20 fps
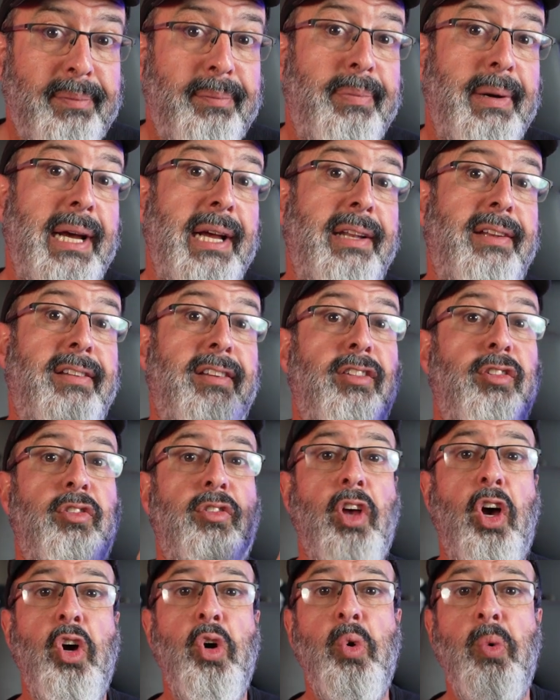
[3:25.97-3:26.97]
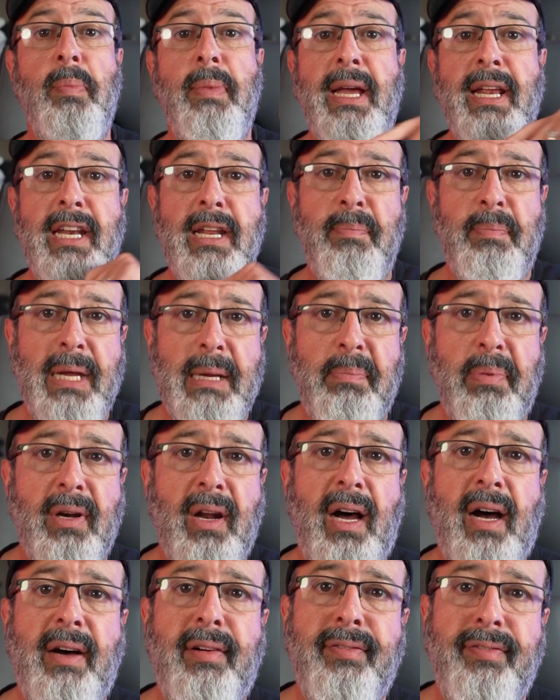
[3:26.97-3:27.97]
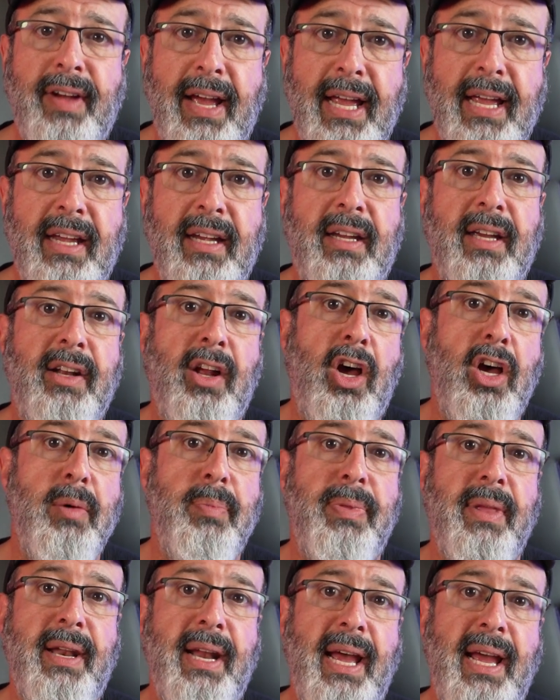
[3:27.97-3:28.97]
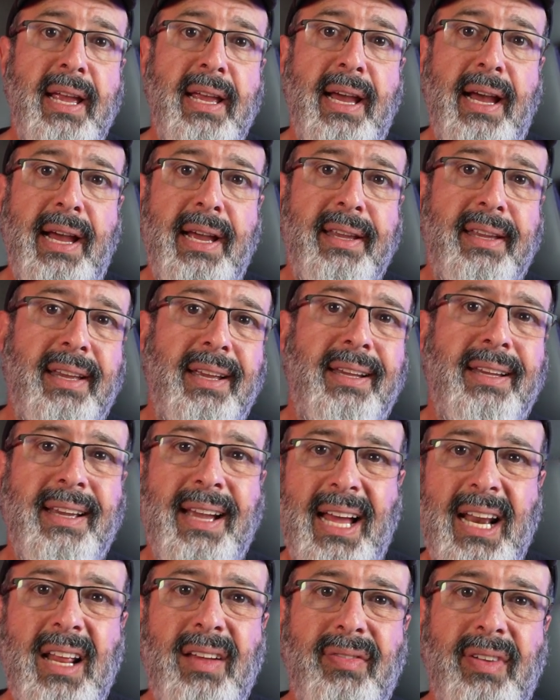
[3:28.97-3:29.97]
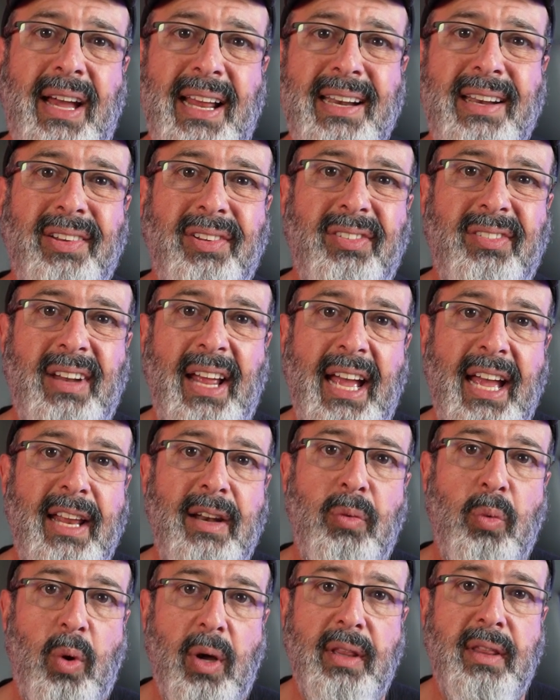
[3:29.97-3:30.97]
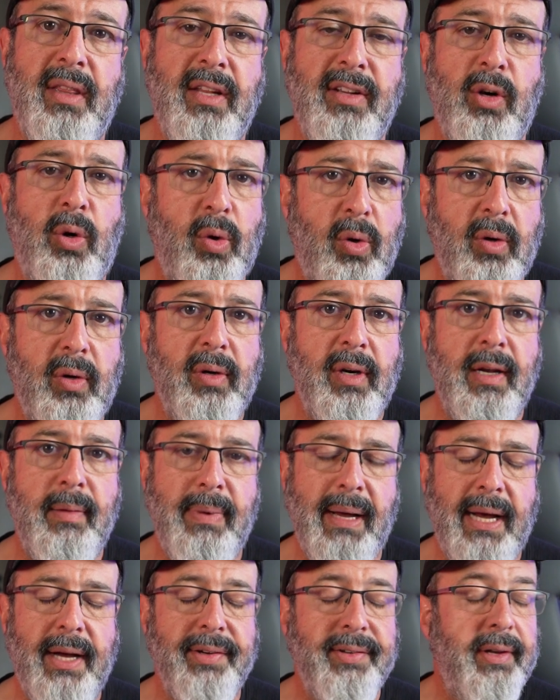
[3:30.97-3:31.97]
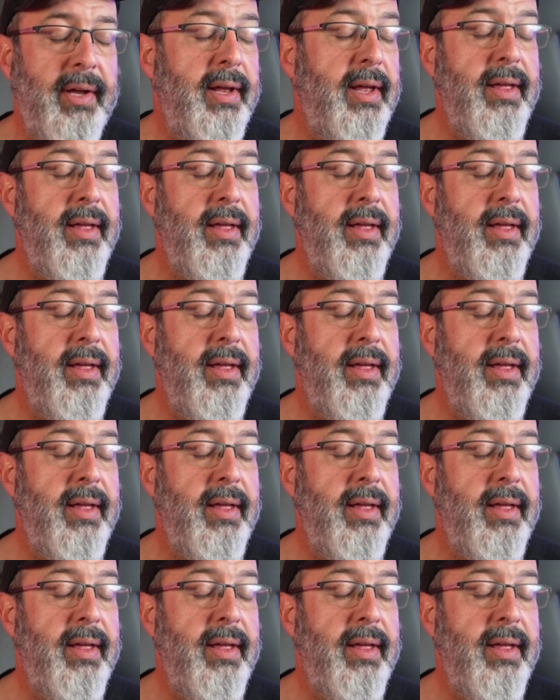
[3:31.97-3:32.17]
But so many people are vague and hope that AI can kind of understand what they're all about.